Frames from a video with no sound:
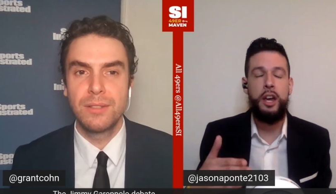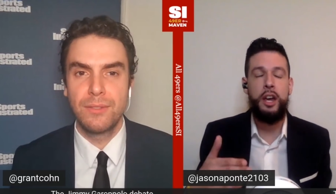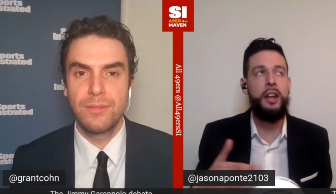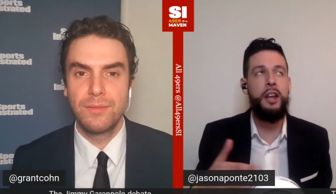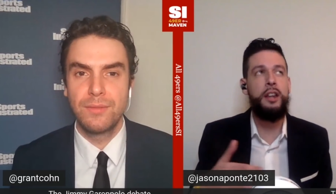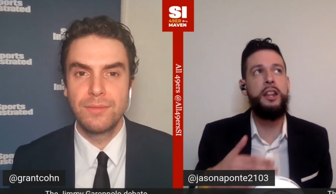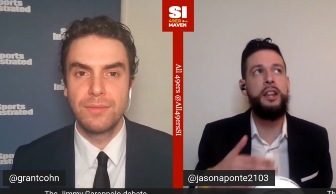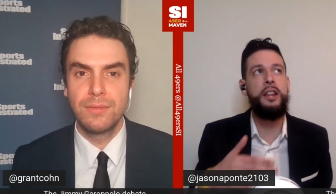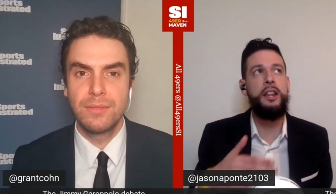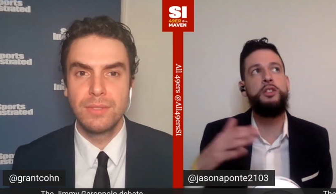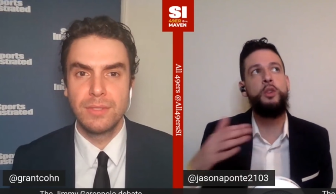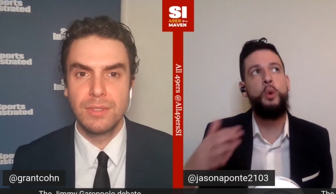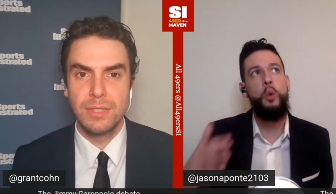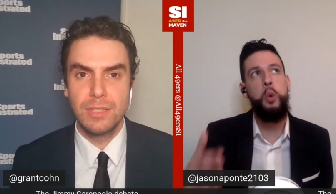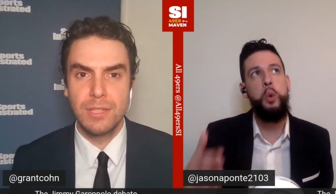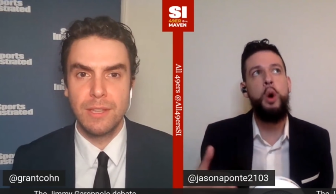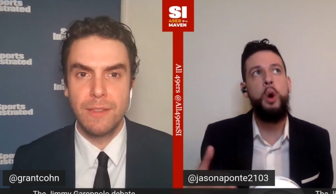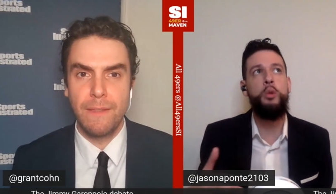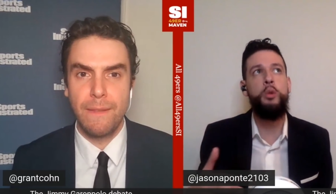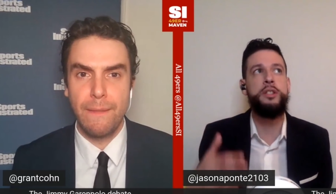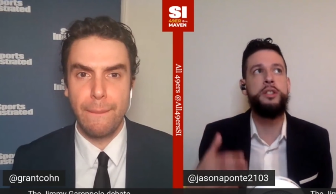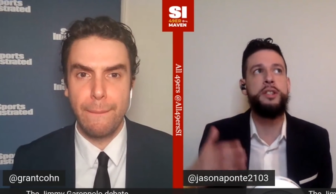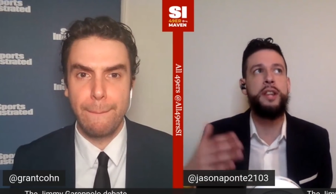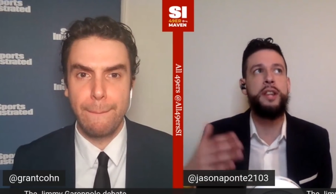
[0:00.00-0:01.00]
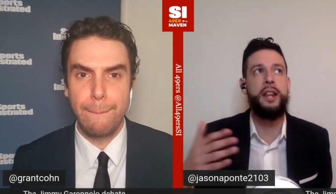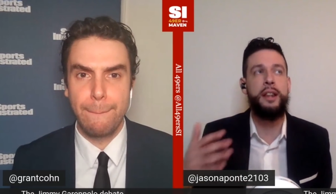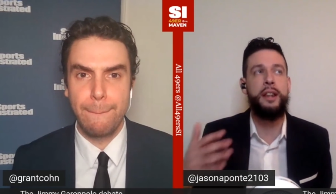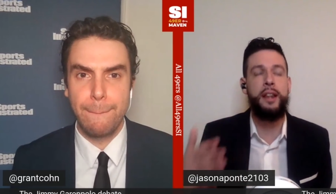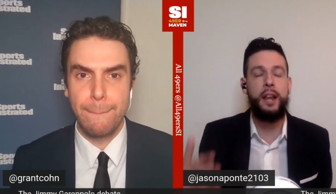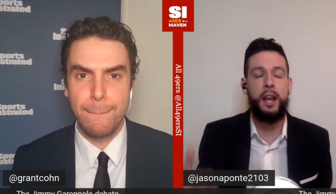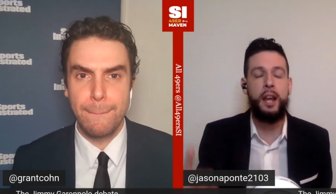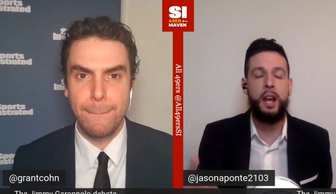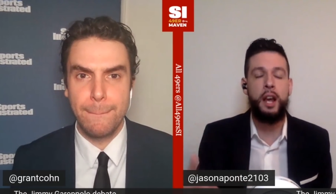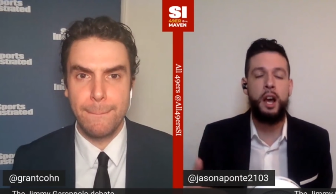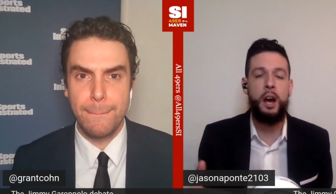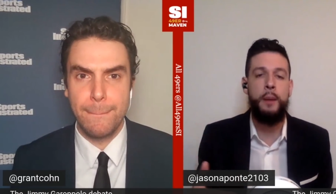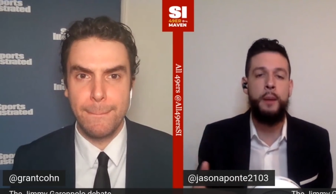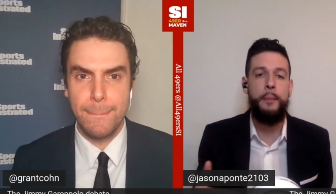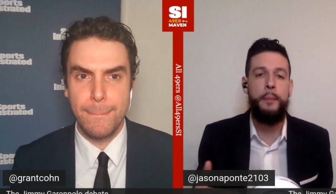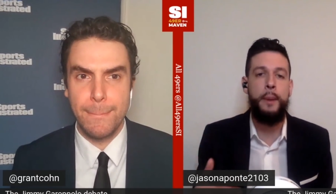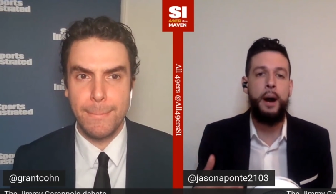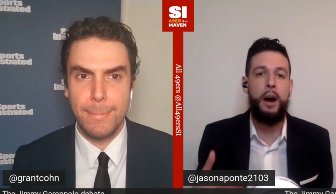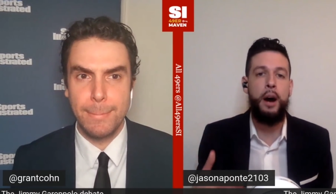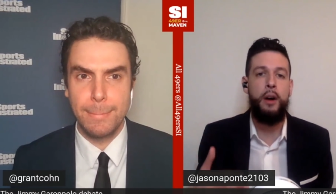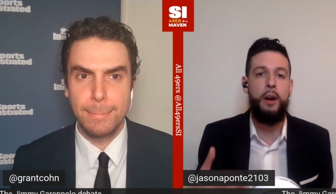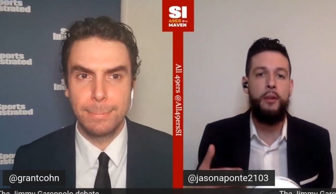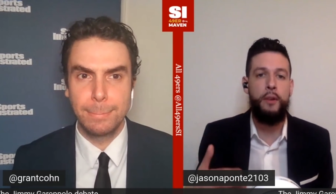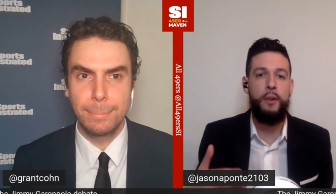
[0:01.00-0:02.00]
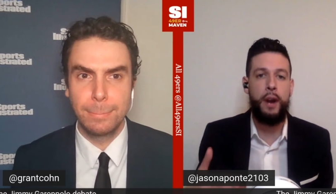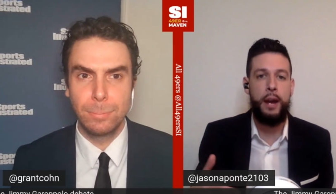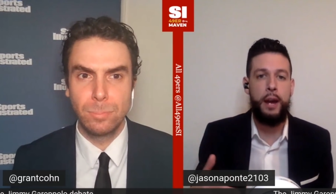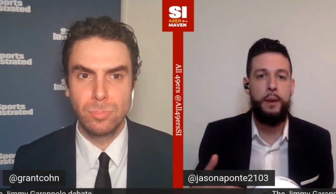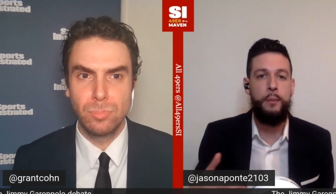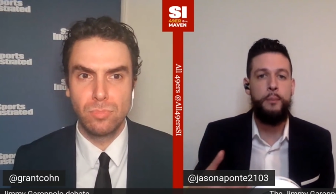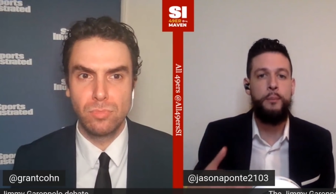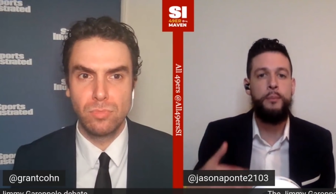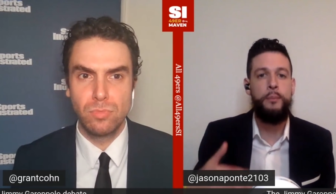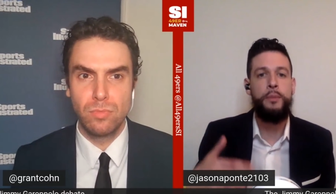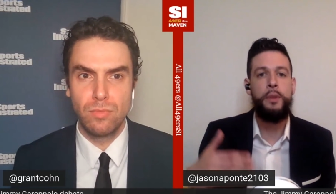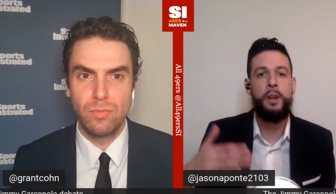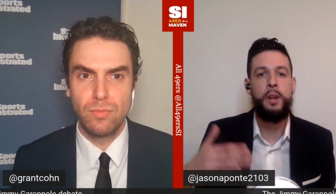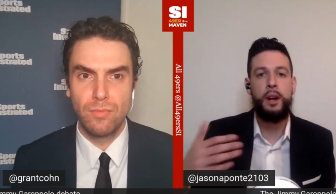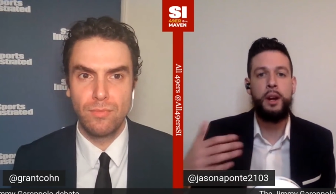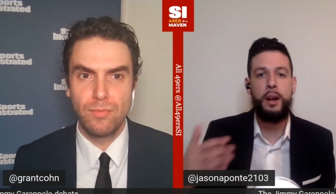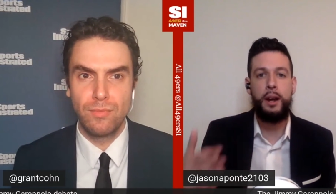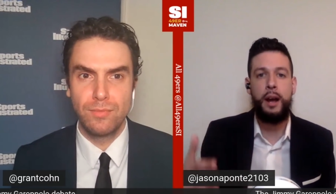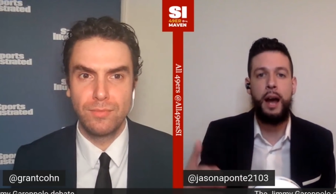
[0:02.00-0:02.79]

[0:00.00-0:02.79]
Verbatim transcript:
Speaker 1: these quotes that they come out right Kyle saying,